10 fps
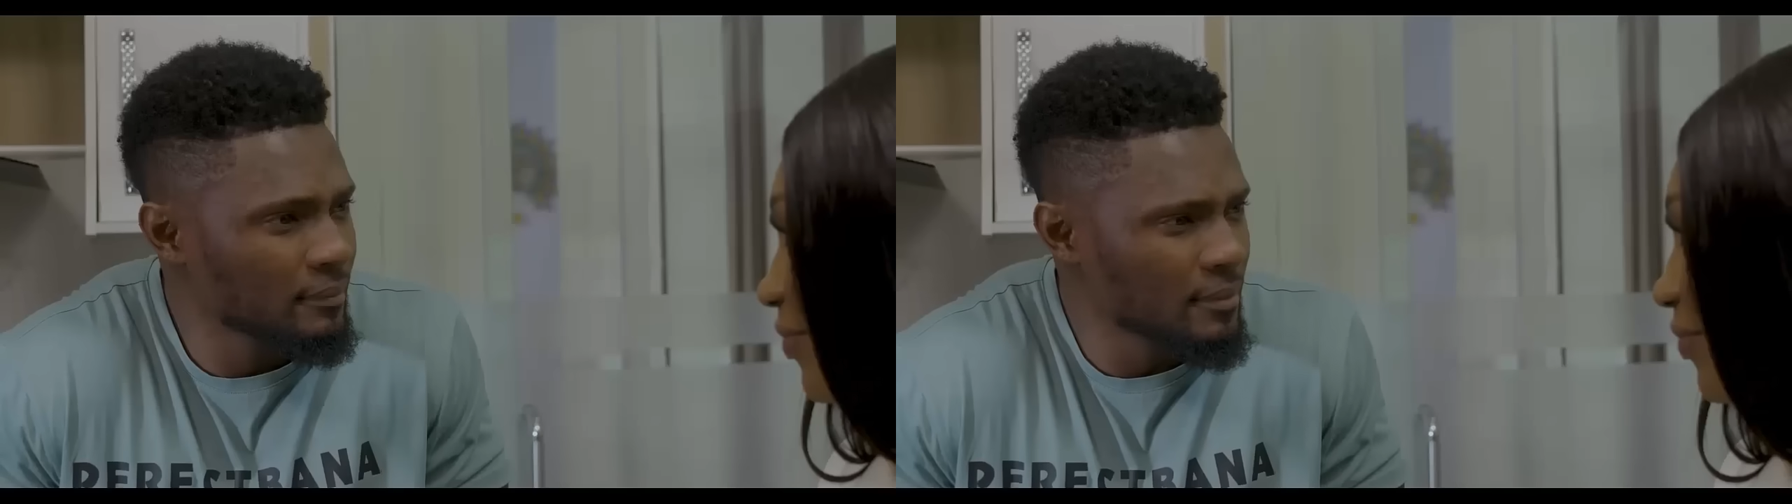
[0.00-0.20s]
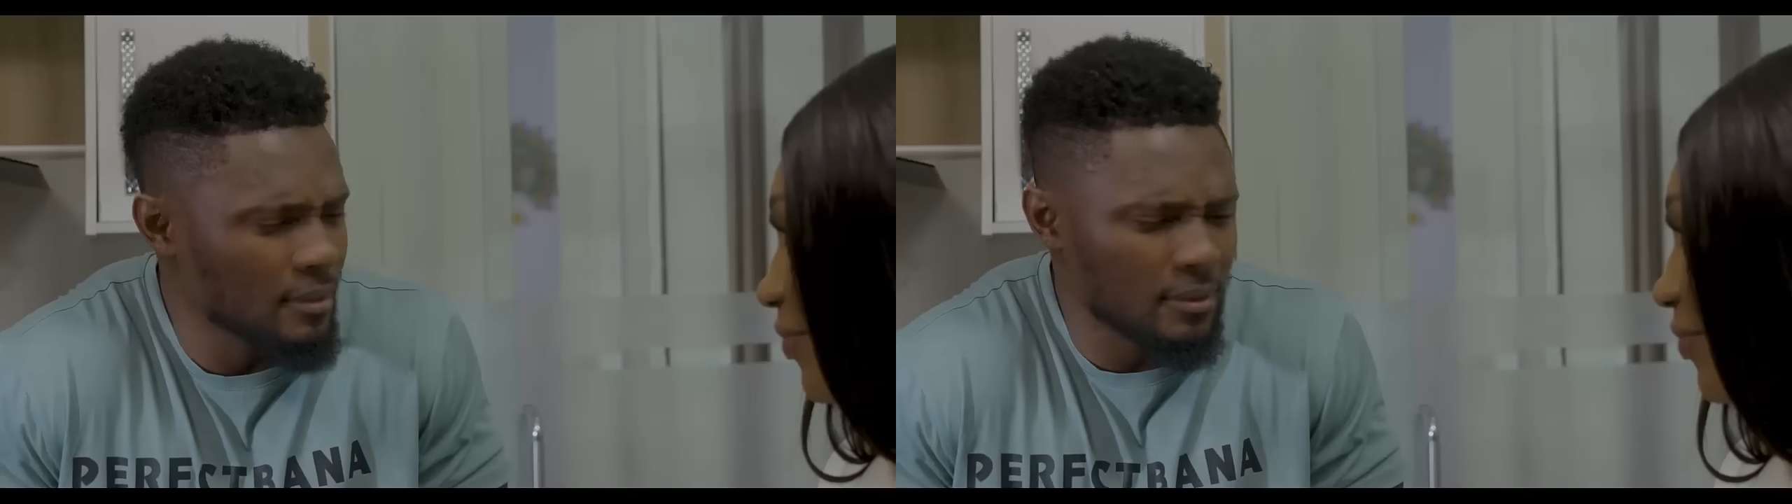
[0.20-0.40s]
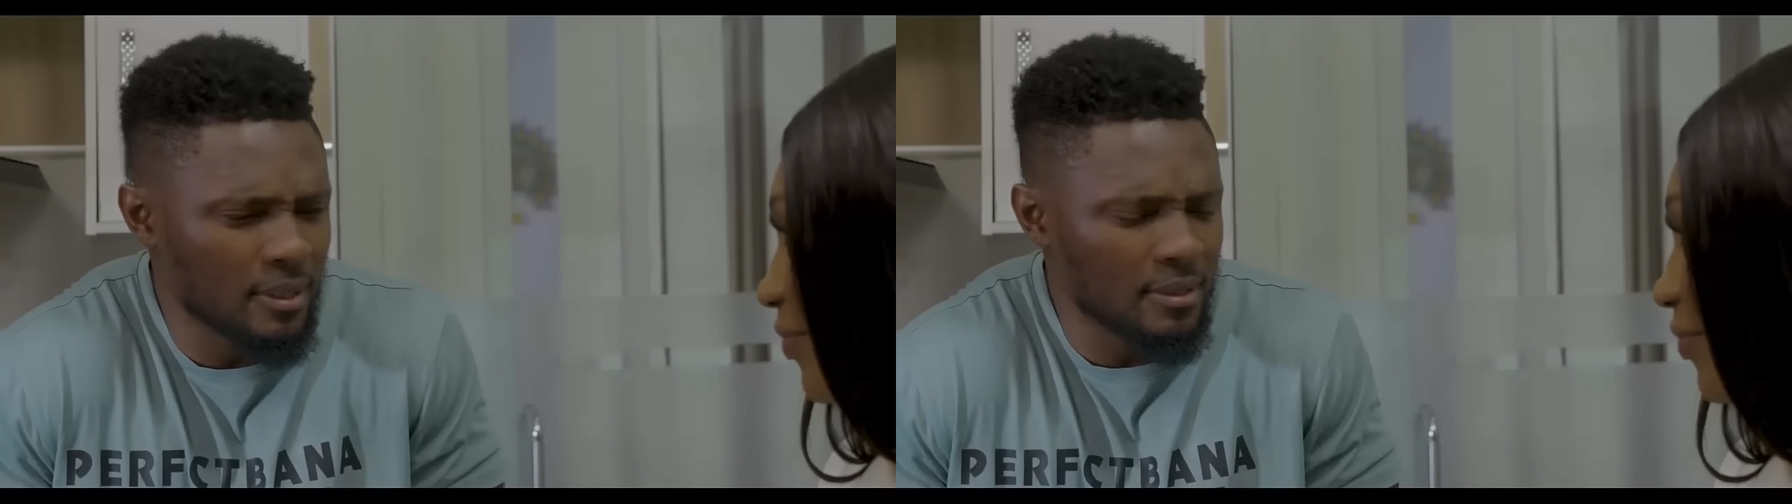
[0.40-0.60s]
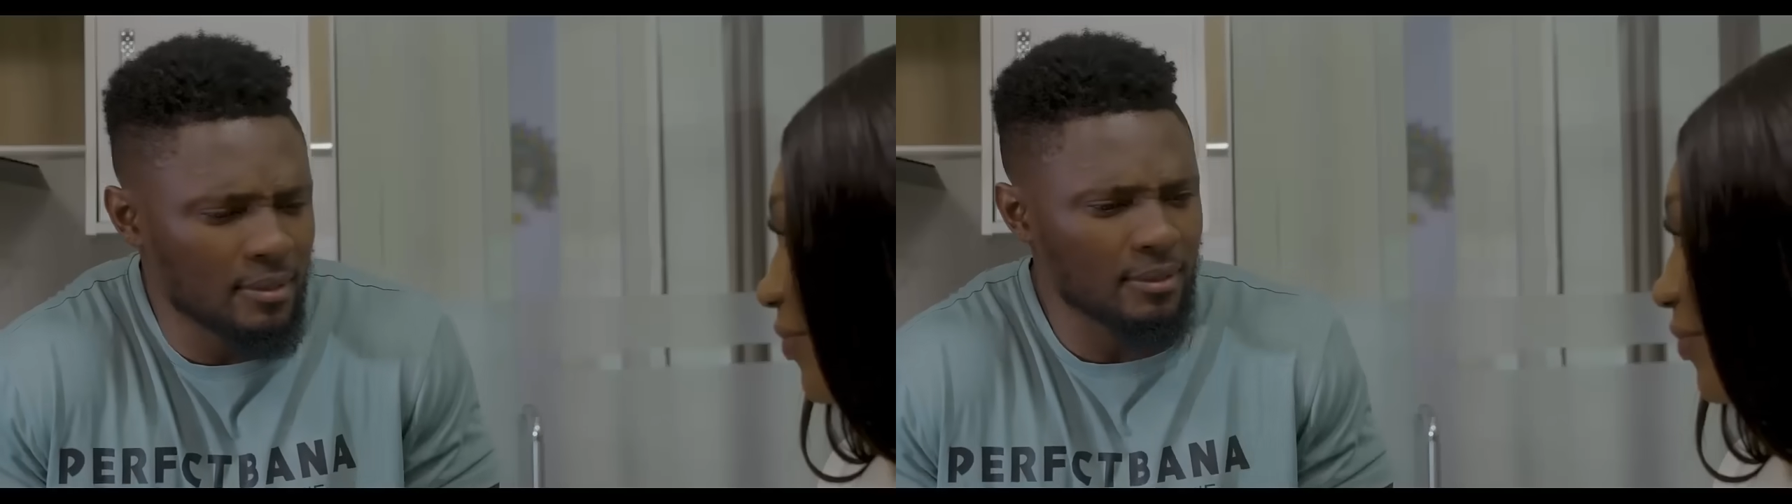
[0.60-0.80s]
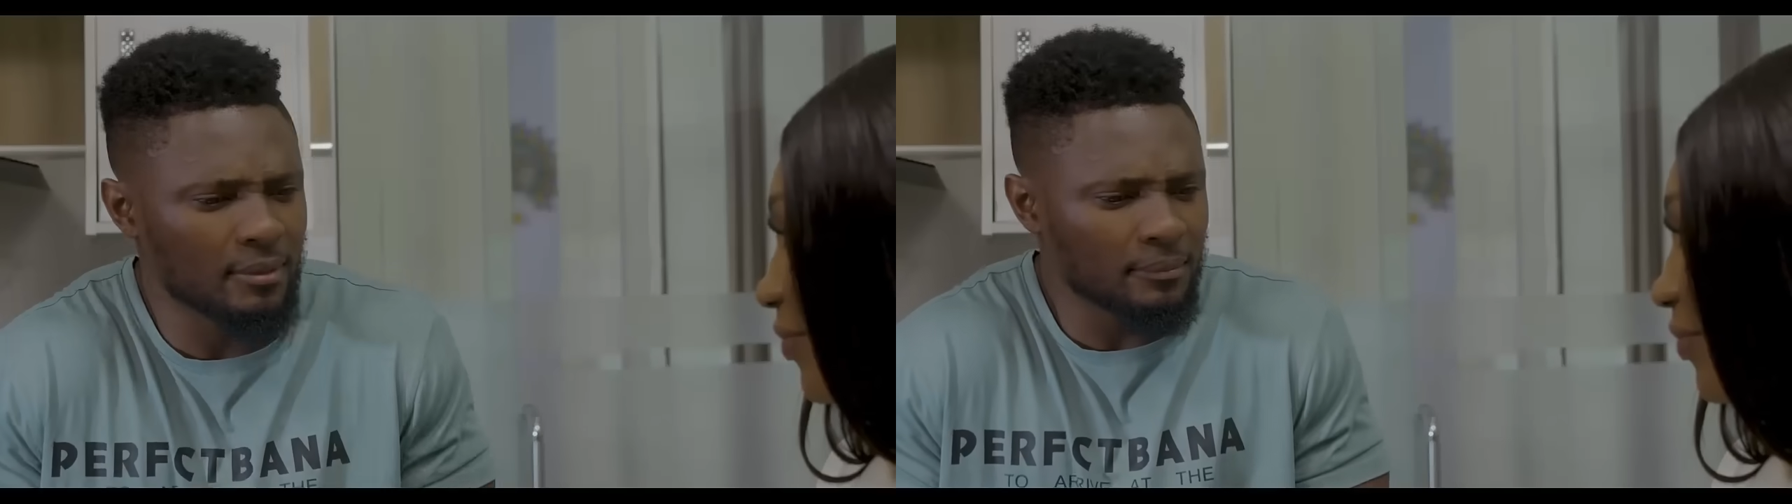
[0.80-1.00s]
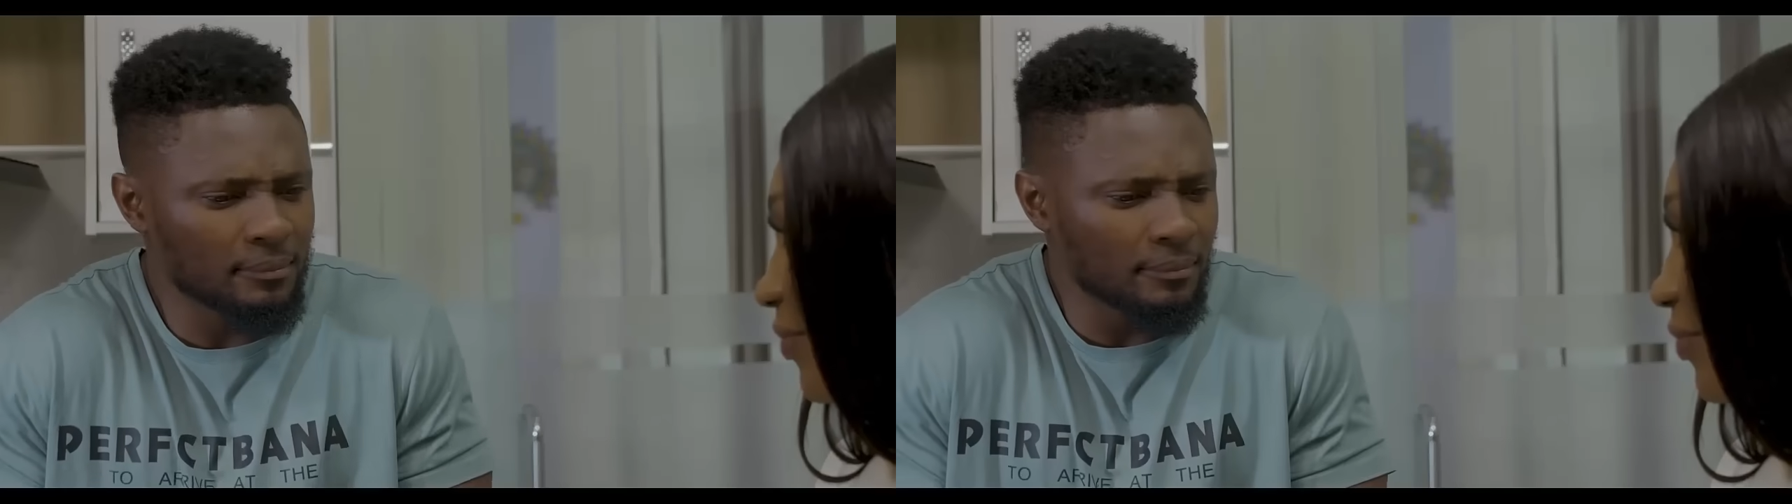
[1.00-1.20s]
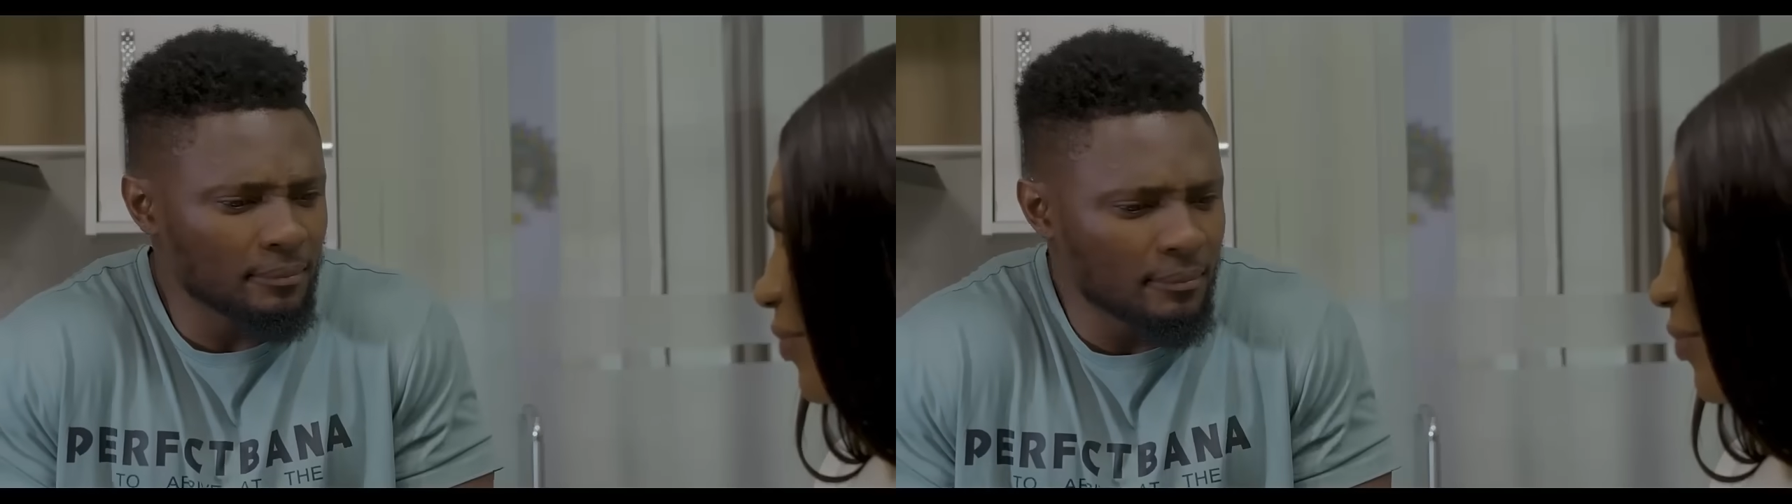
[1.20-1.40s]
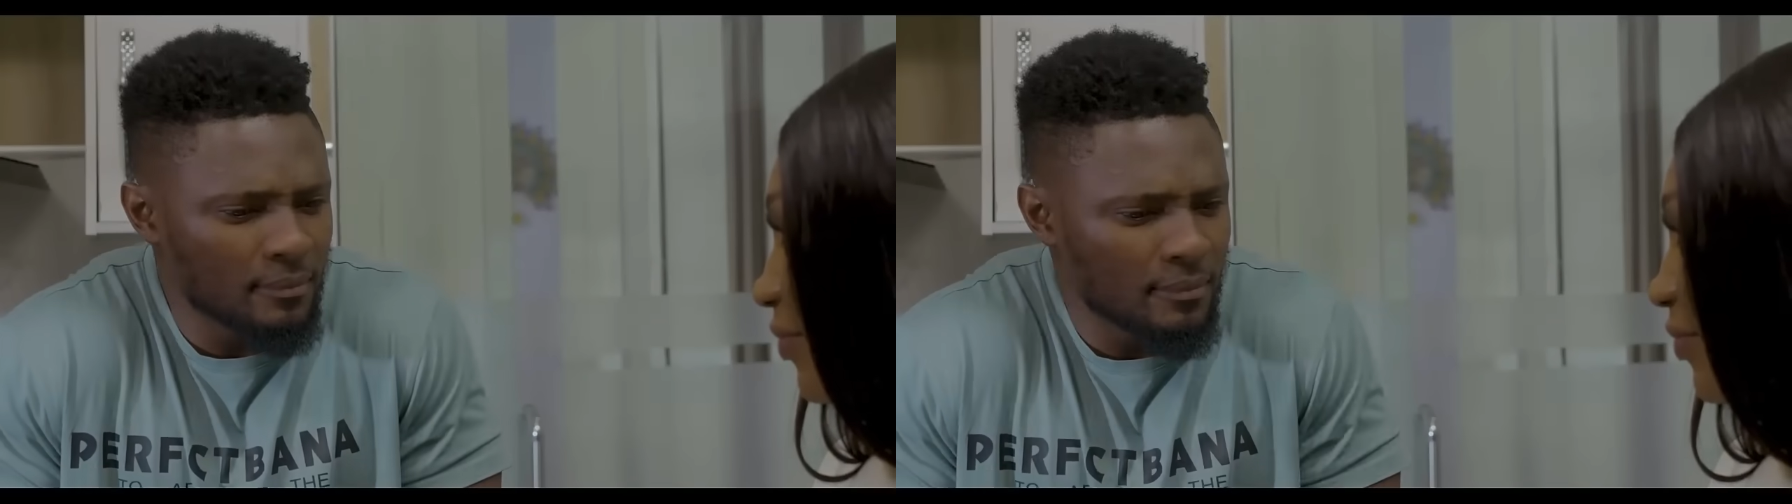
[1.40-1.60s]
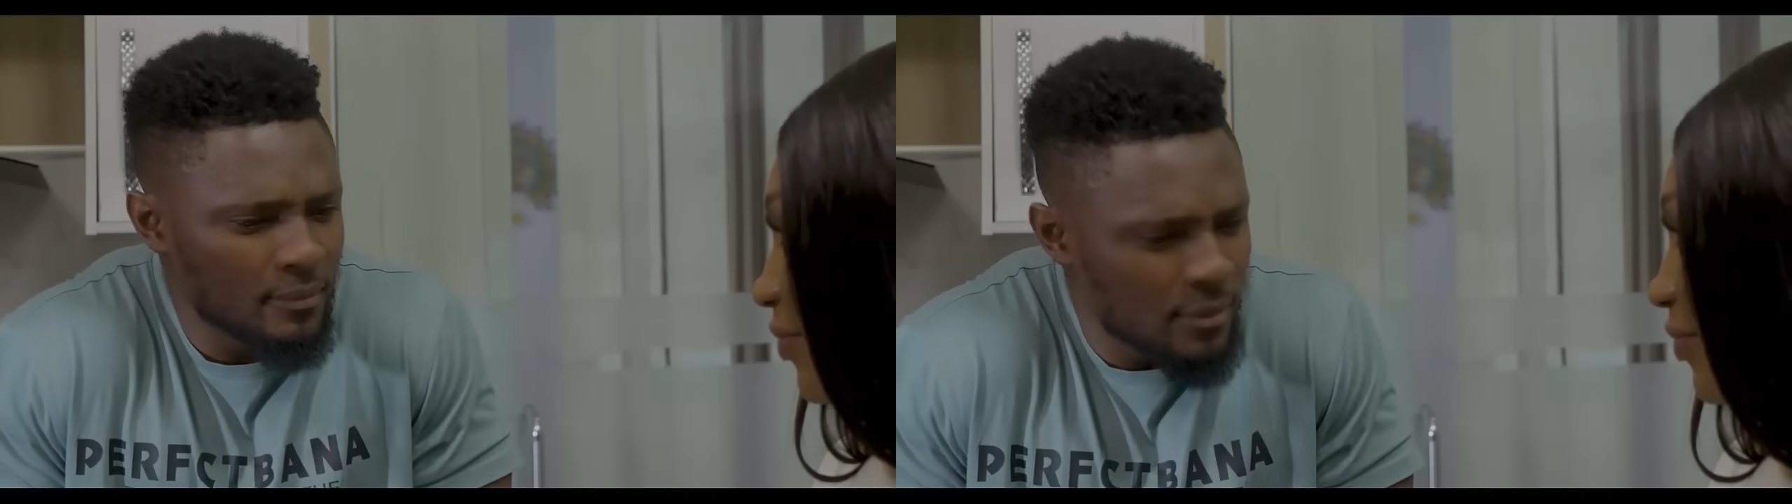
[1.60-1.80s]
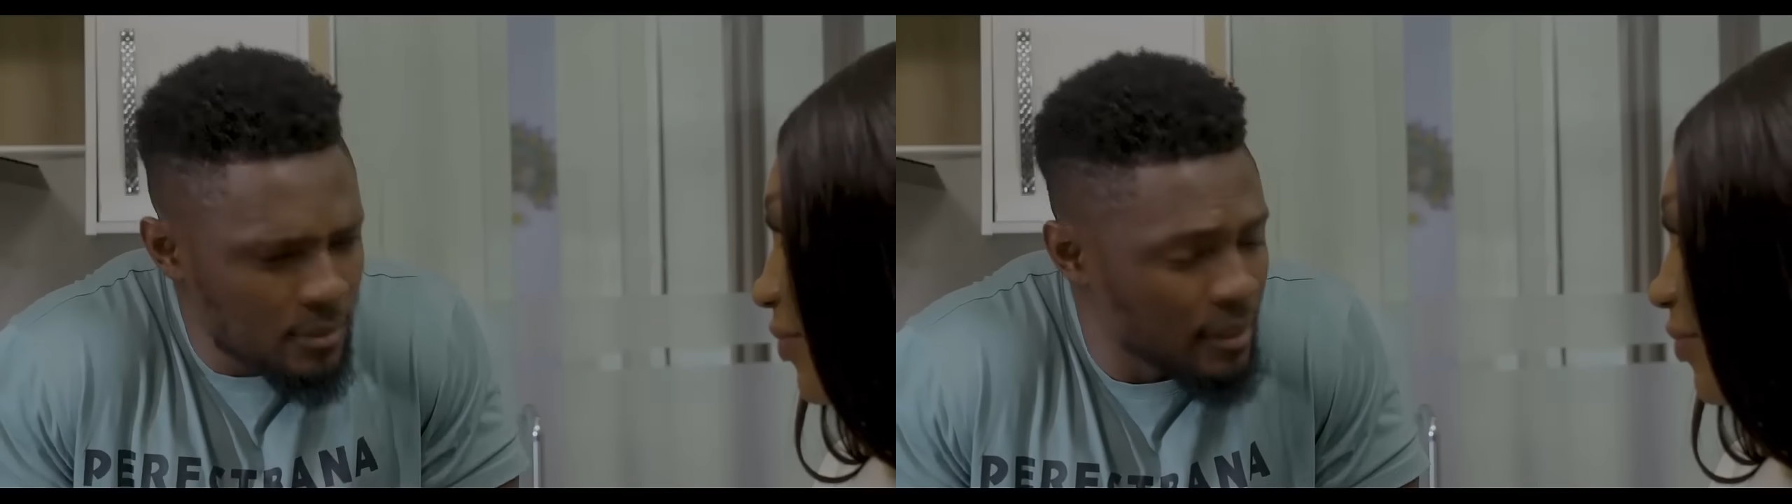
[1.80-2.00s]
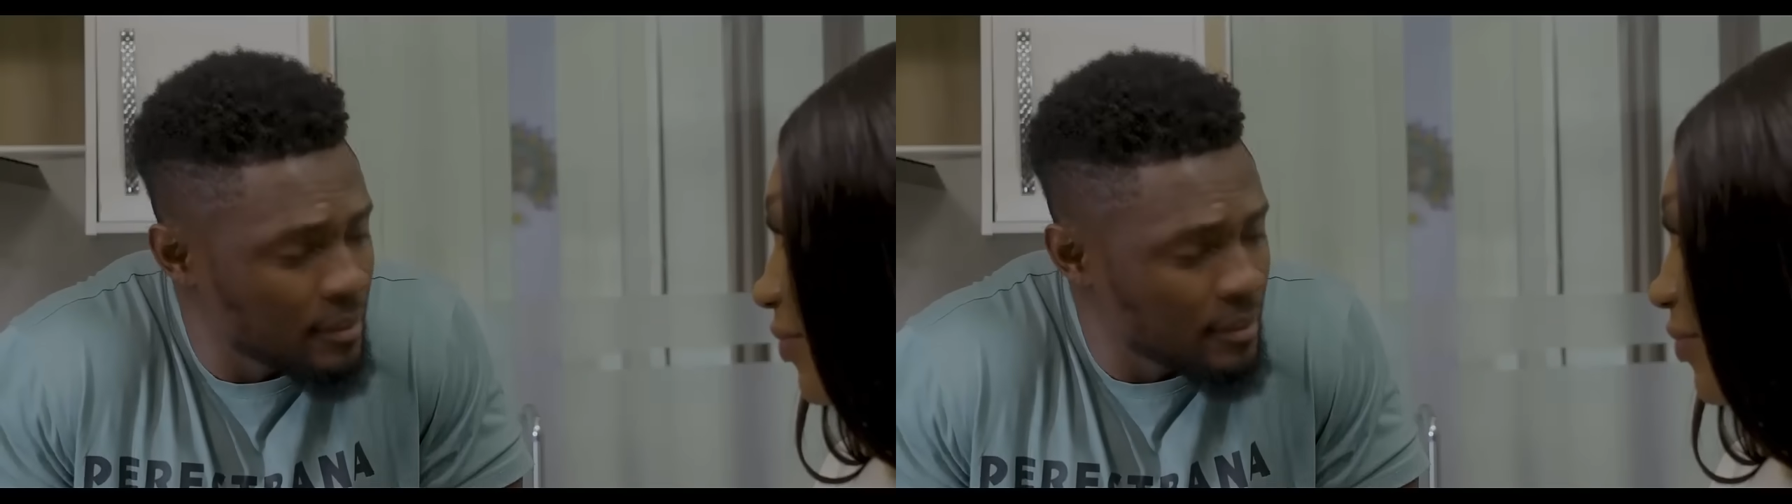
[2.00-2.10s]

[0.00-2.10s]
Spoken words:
You know, actually try